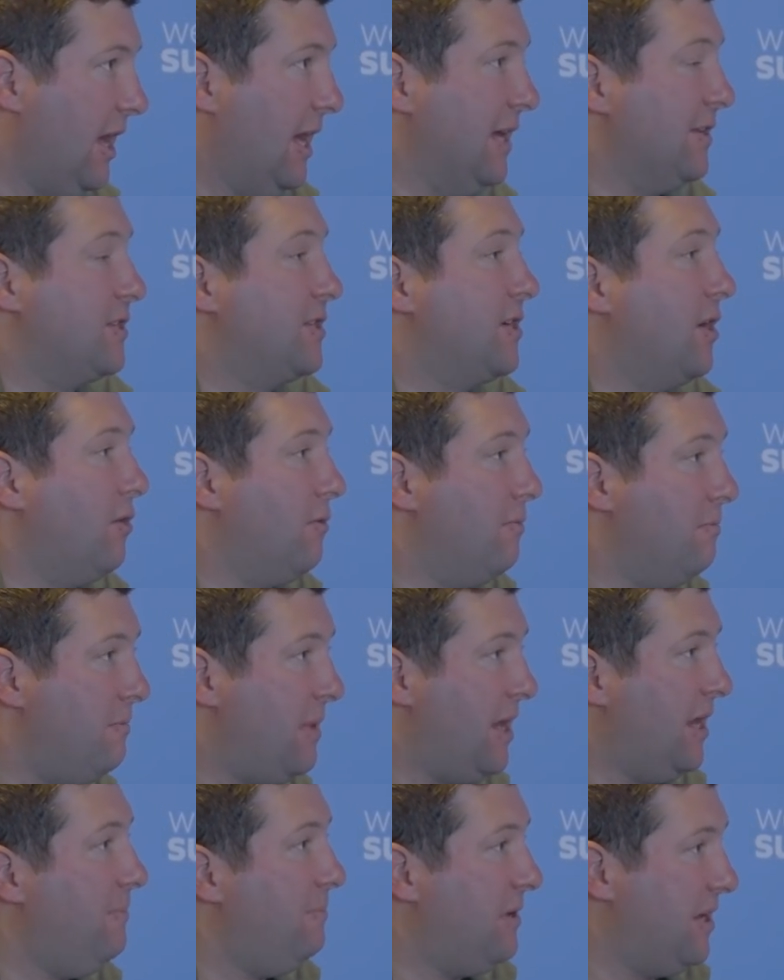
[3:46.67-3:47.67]
And so
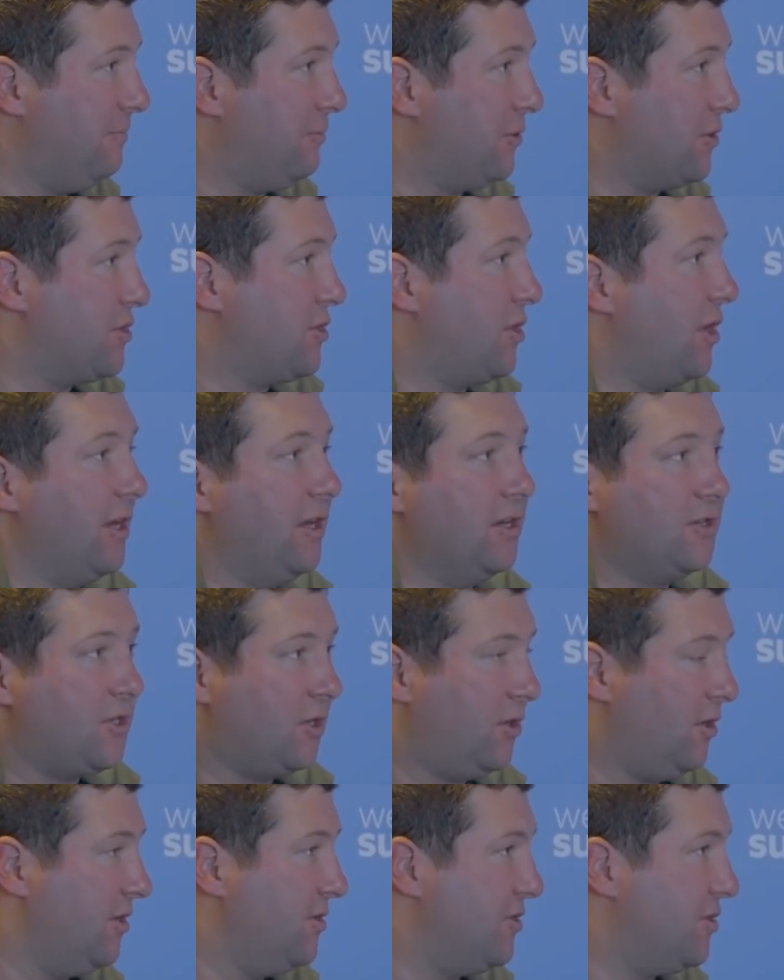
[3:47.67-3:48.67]
many people are starting to
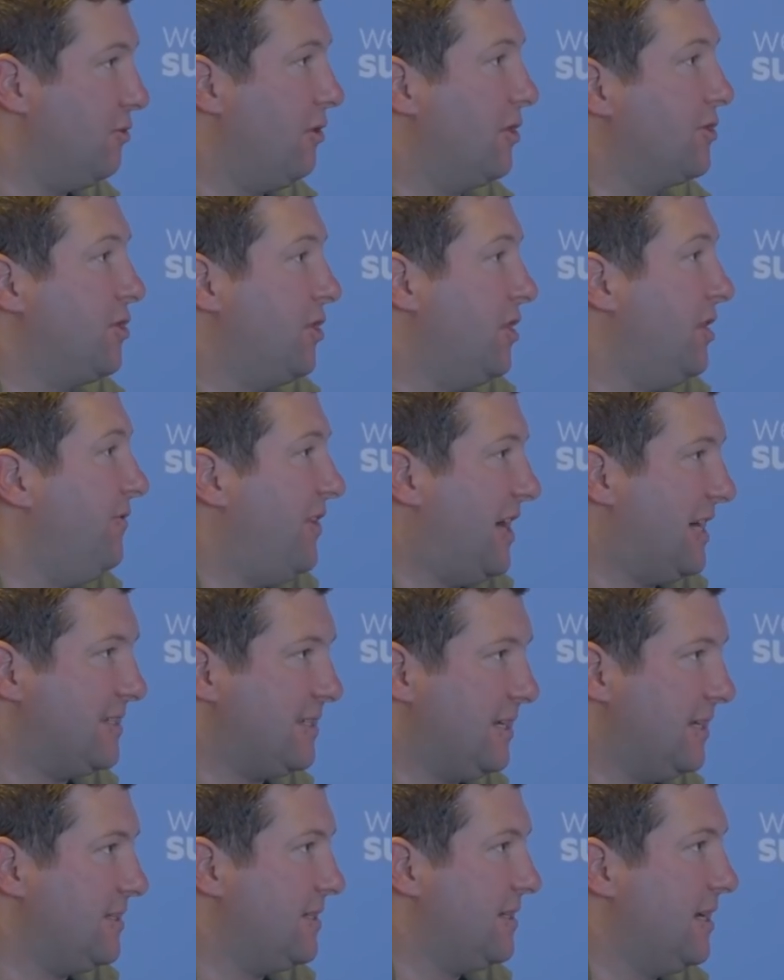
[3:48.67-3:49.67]
turn to alternative
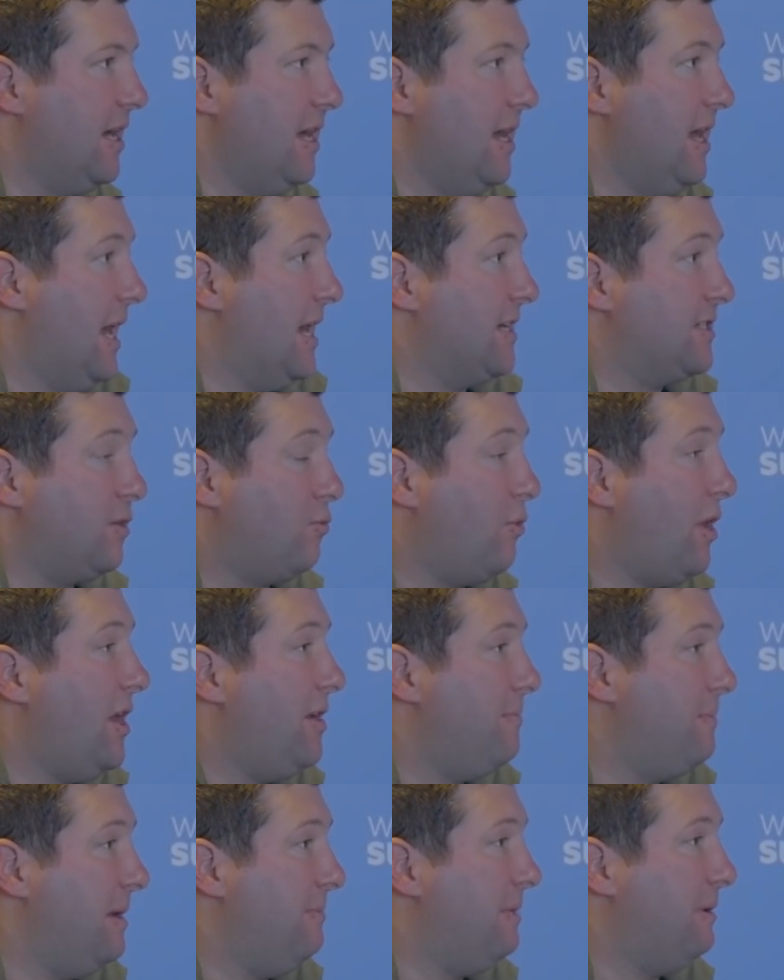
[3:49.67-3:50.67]
assets as a way
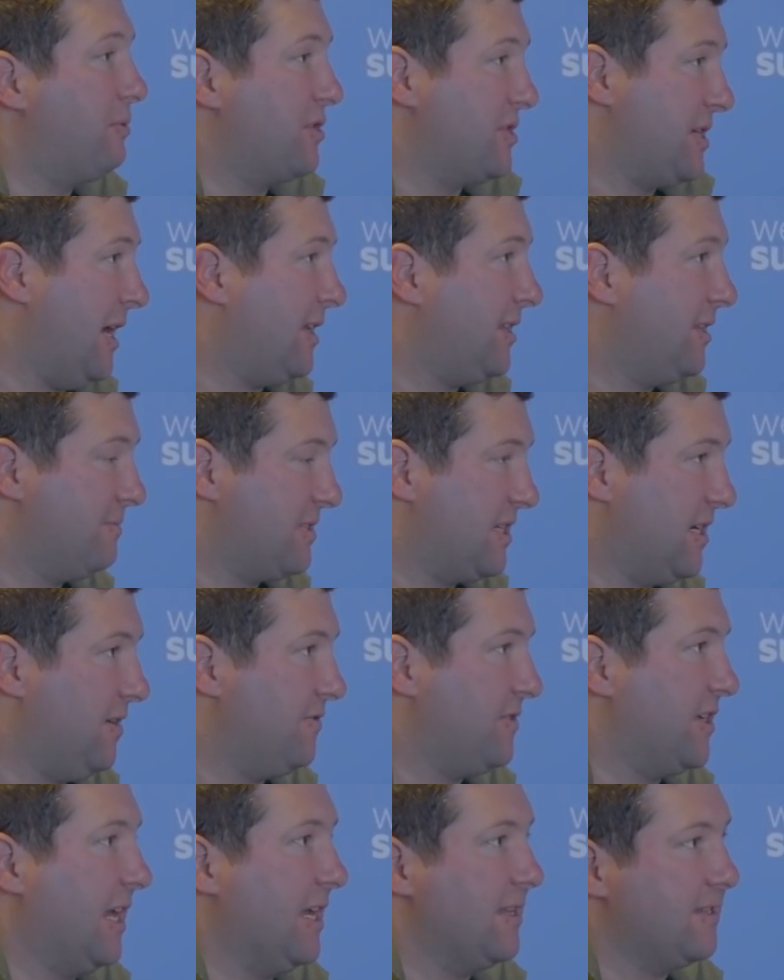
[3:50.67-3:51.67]
to maybe protect
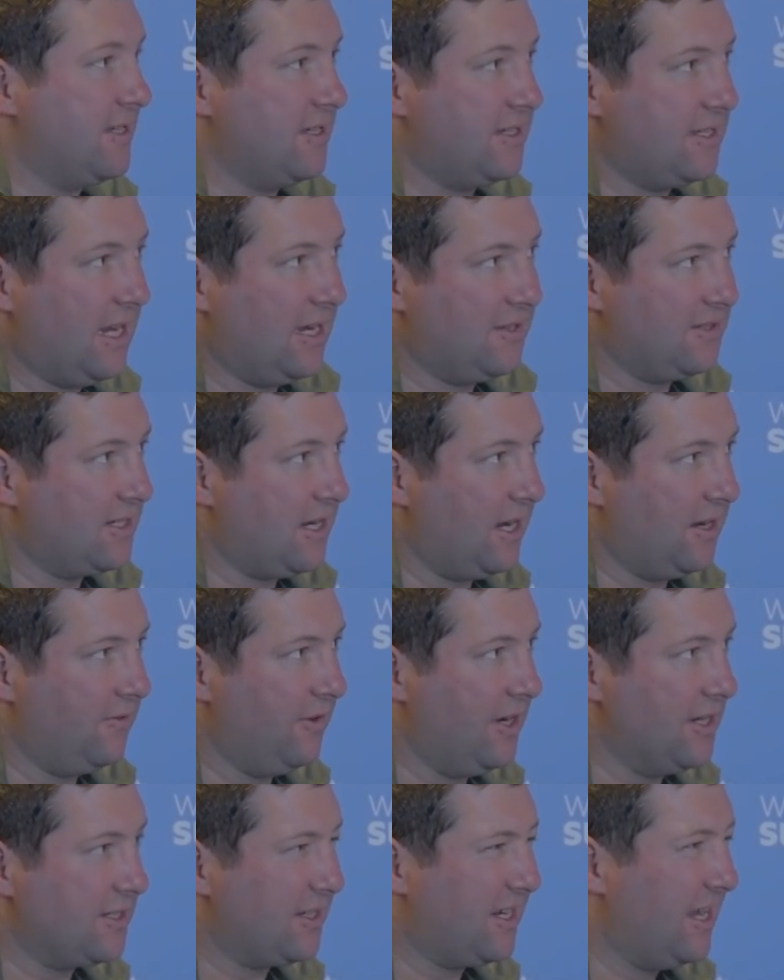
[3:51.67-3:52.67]
themselves against this downside
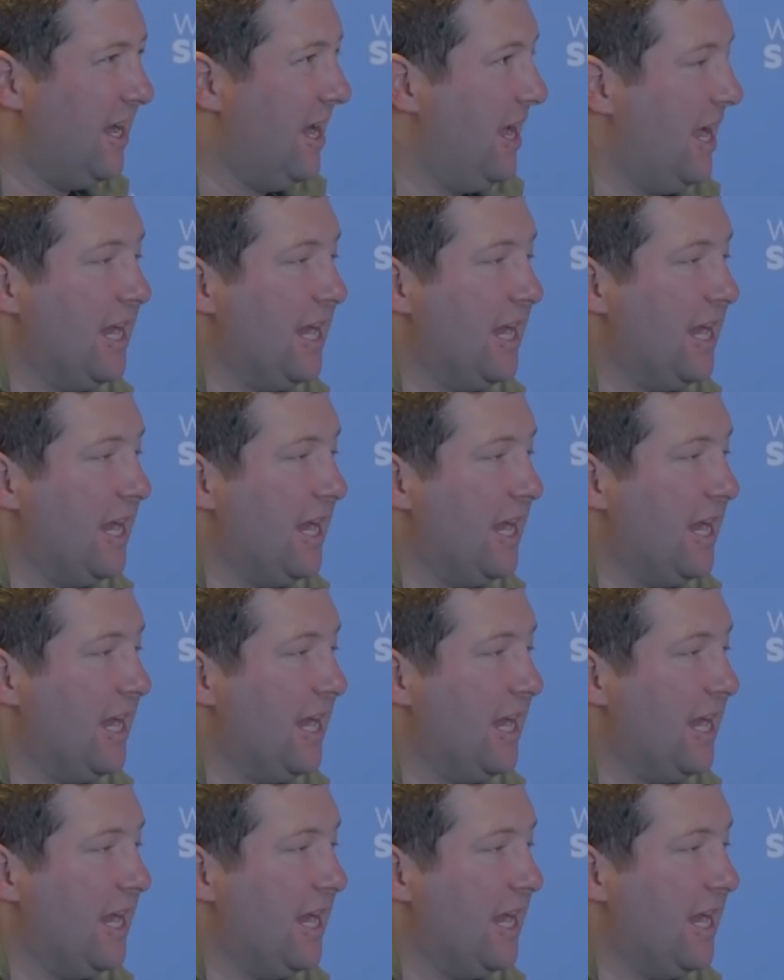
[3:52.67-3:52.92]
risk.